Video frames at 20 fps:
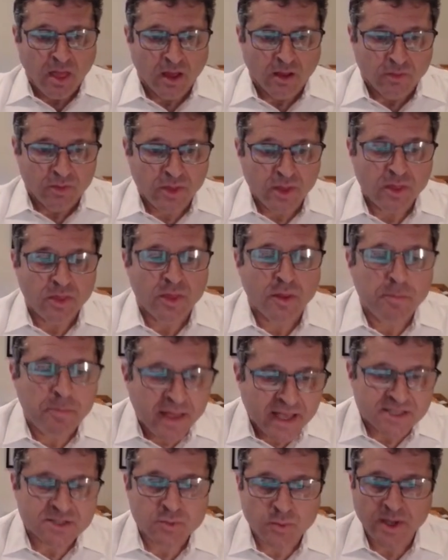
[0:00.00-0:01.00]
The
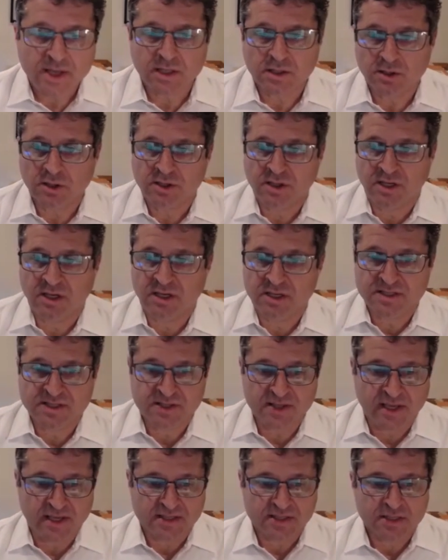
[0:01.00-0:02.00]
best way to look at it is
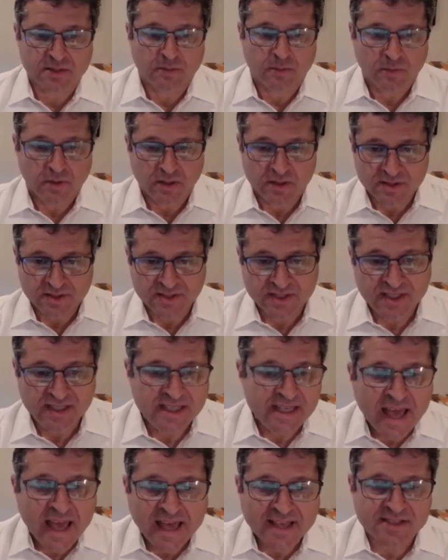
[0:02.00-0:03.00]
this.
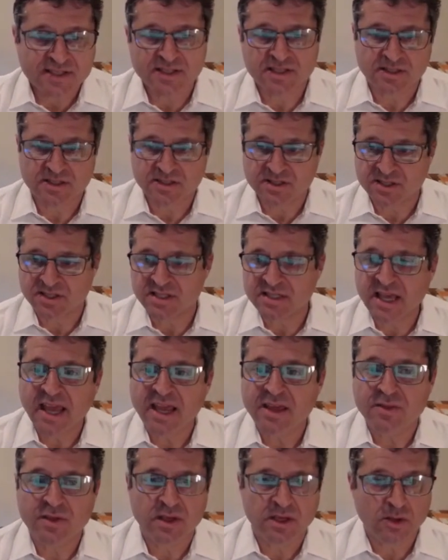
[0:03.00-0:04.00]
Yes, say
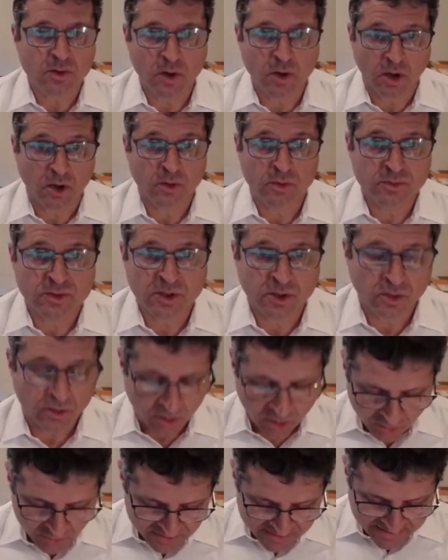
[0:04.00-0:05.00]
that you own your
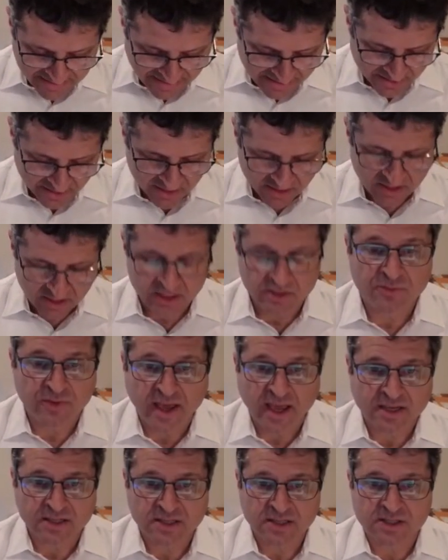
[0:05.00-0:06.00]
own data. In
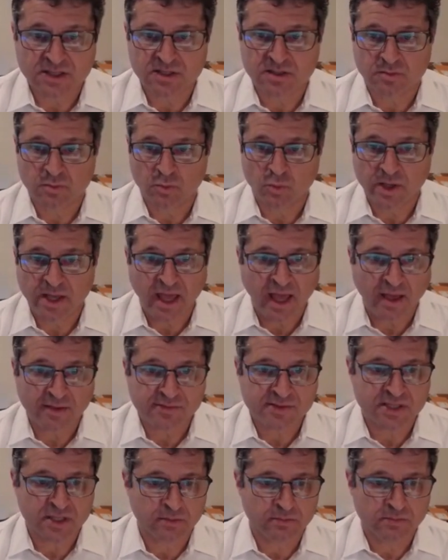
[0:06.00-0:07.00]
fact, we have
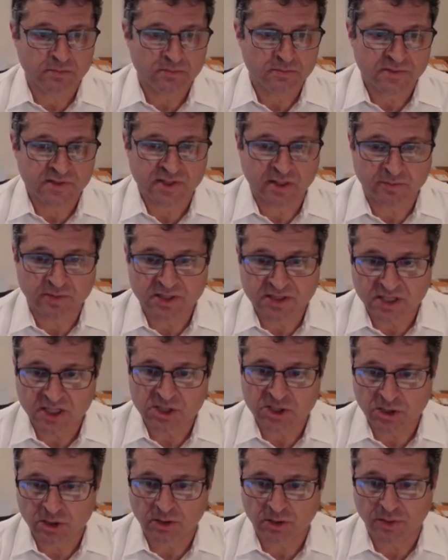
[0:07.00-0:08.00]
some
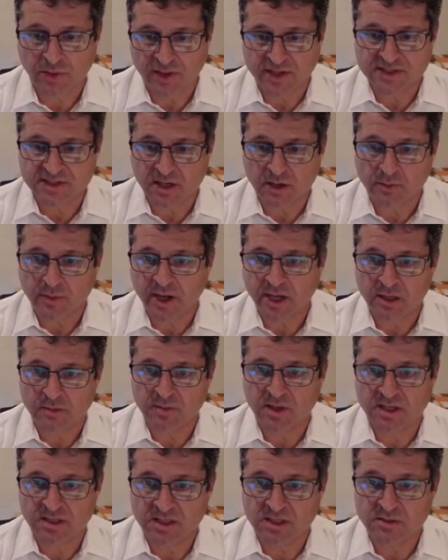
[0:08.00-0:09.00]
additional things I
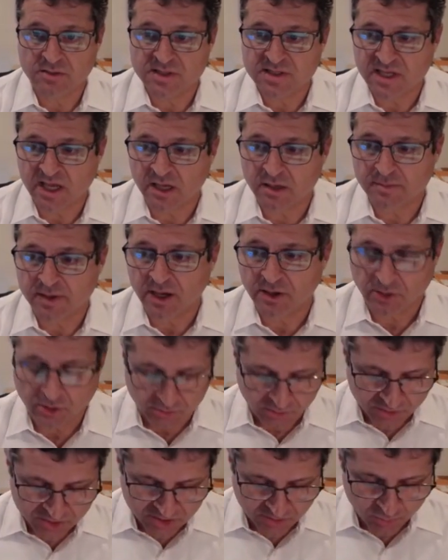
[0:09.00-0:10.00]
recommend you say about
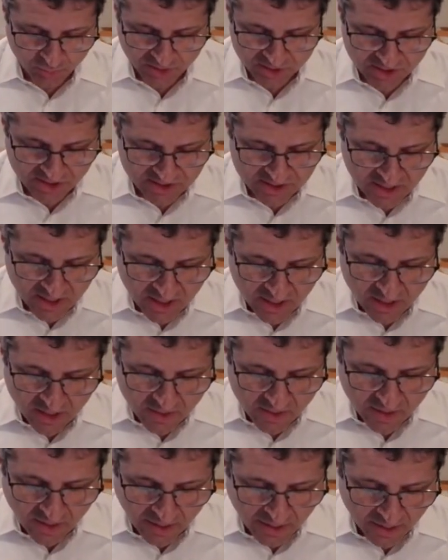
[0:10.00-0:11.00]
ownership, which is
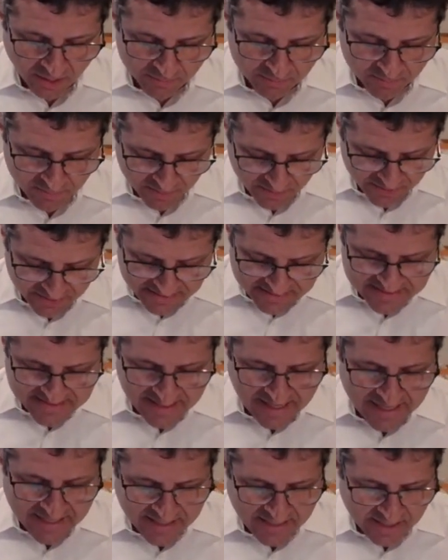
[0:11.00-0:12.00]
the
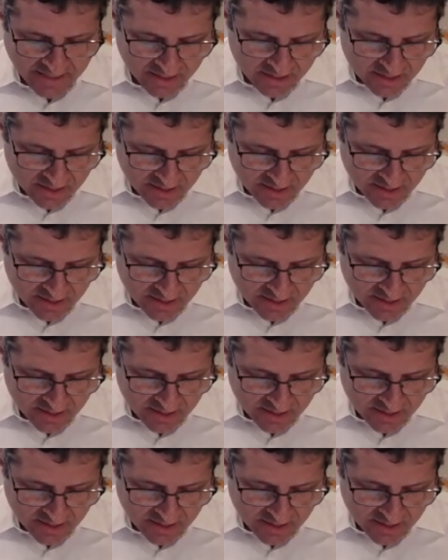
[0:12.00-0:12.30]
data